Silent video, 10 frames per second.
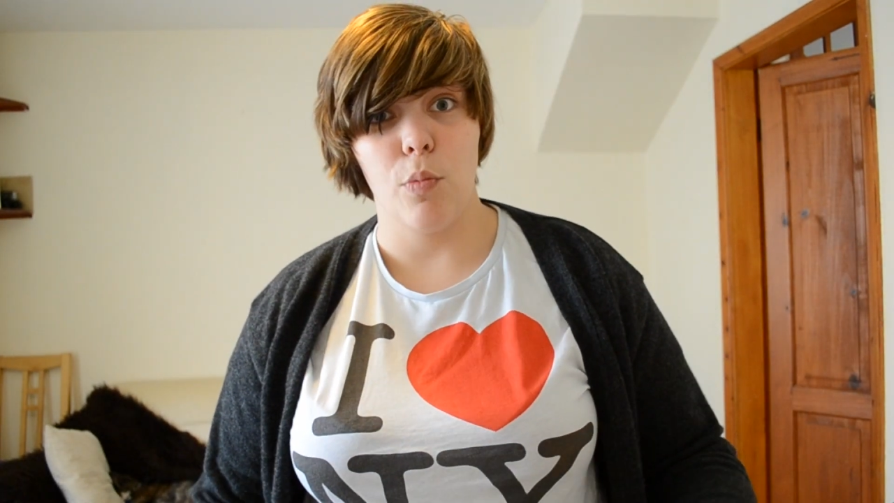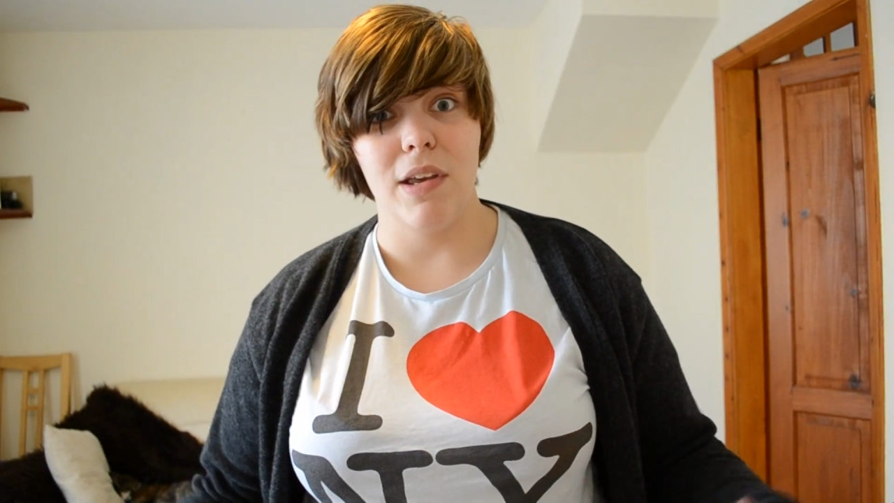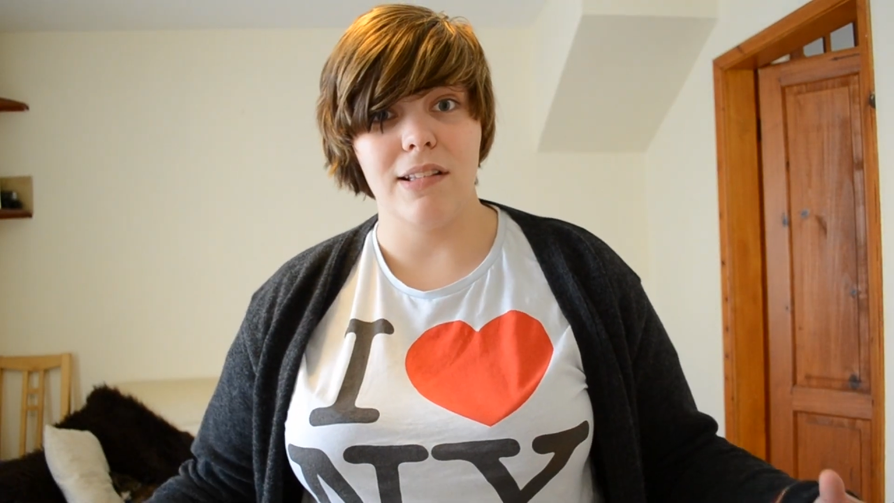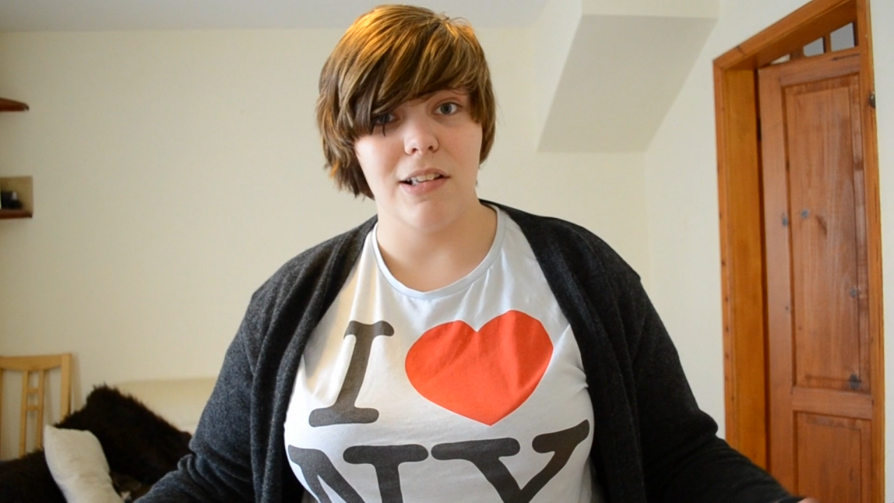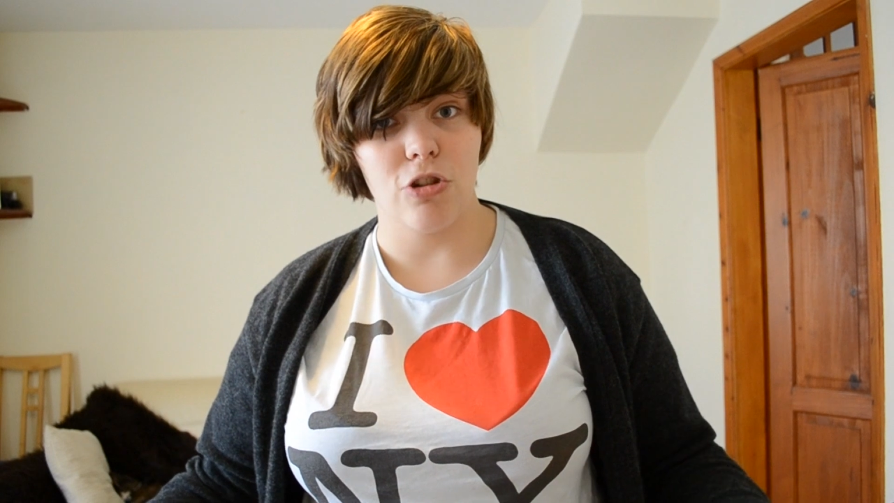
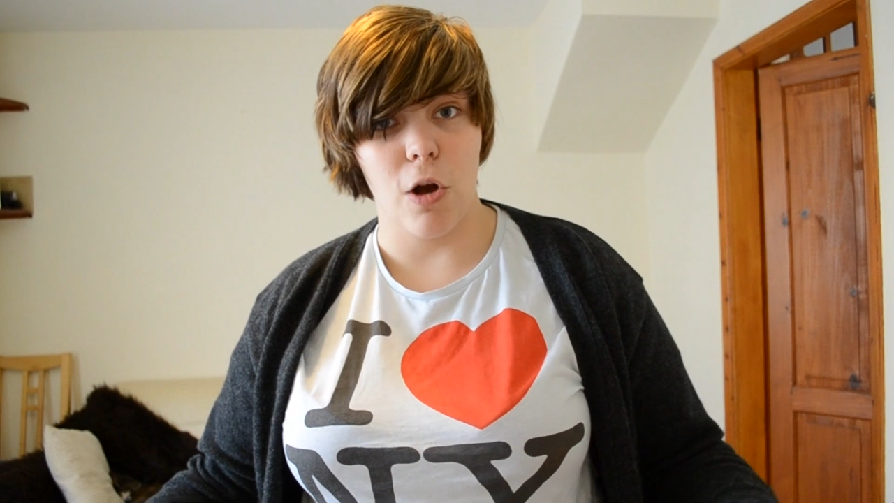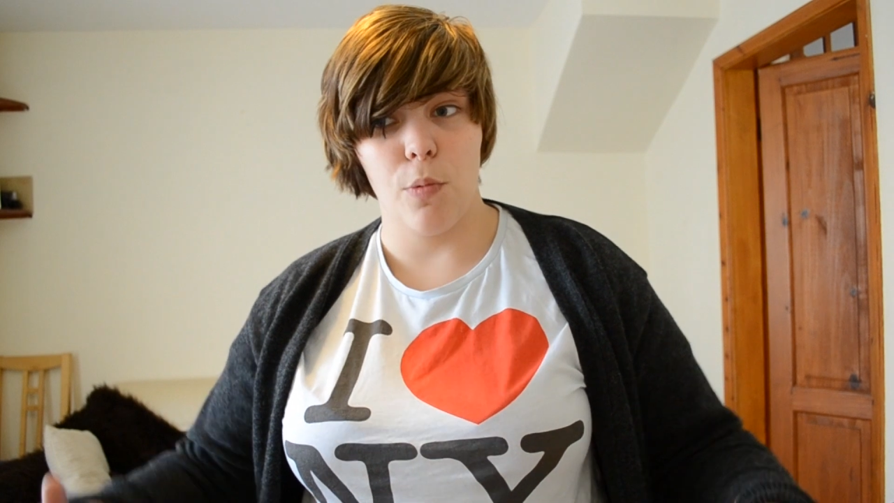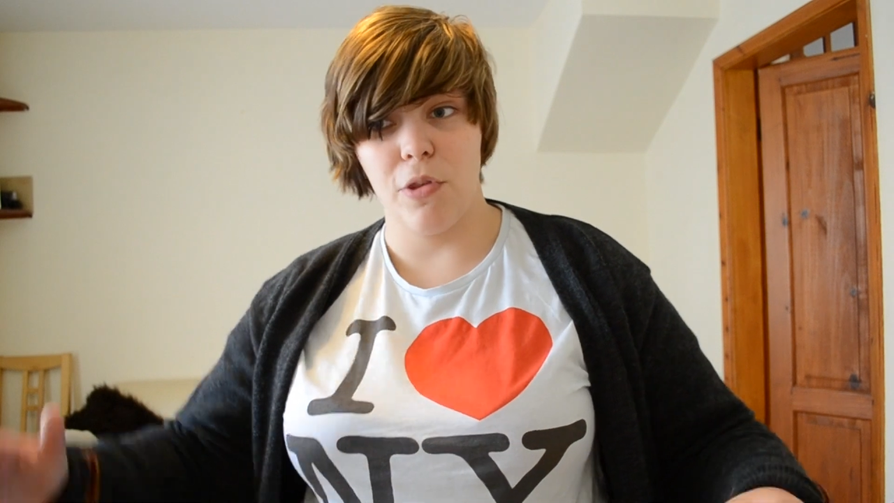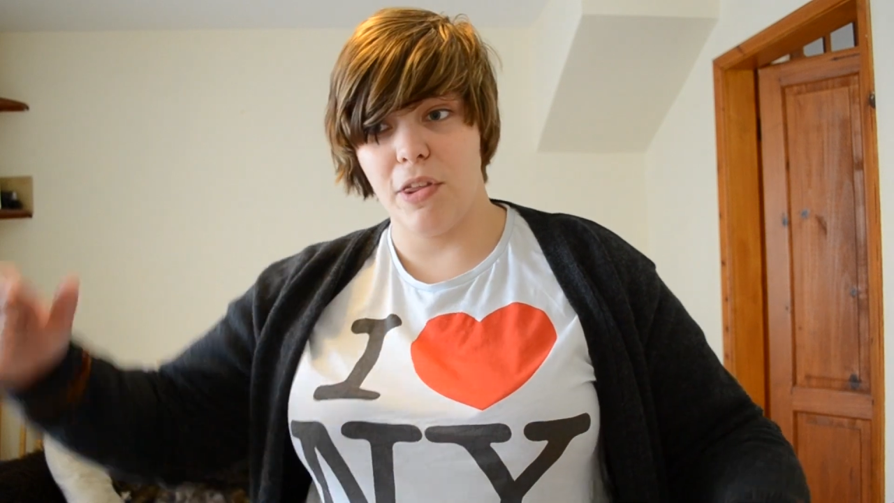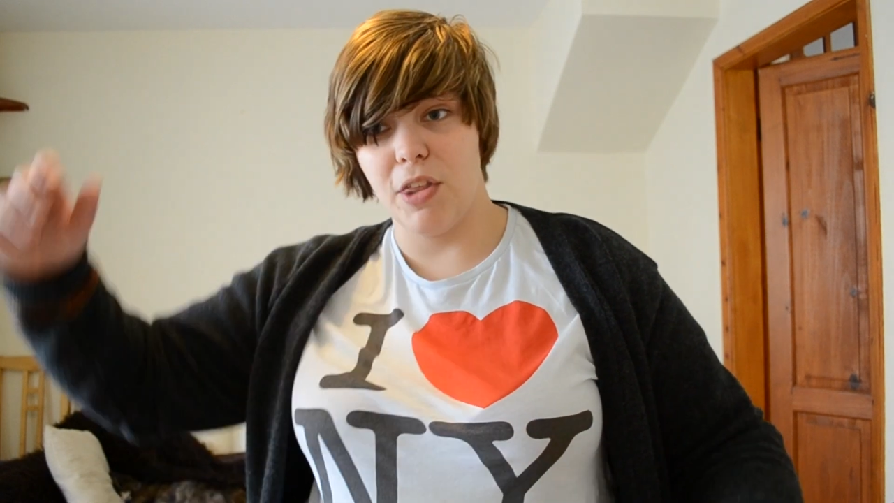Weasley shop
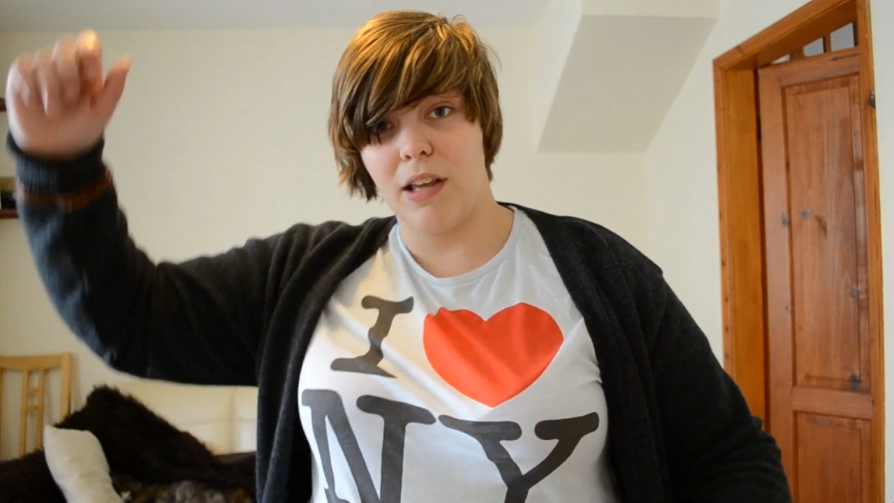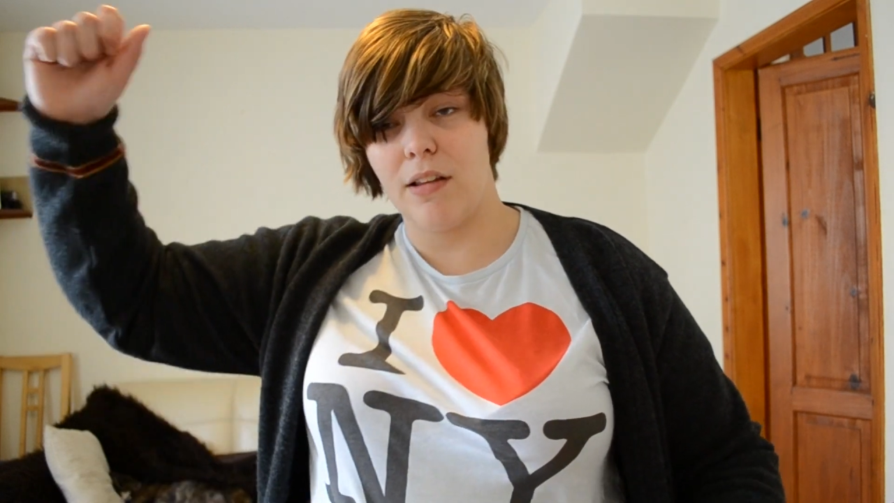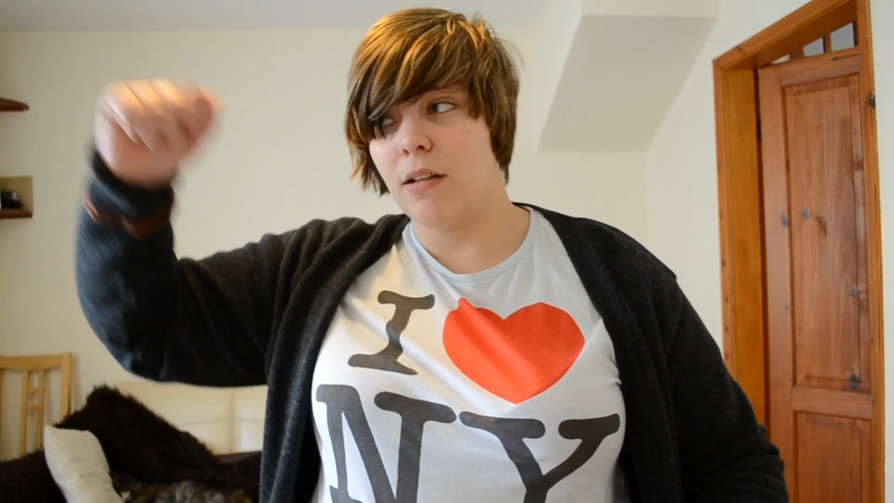where the thing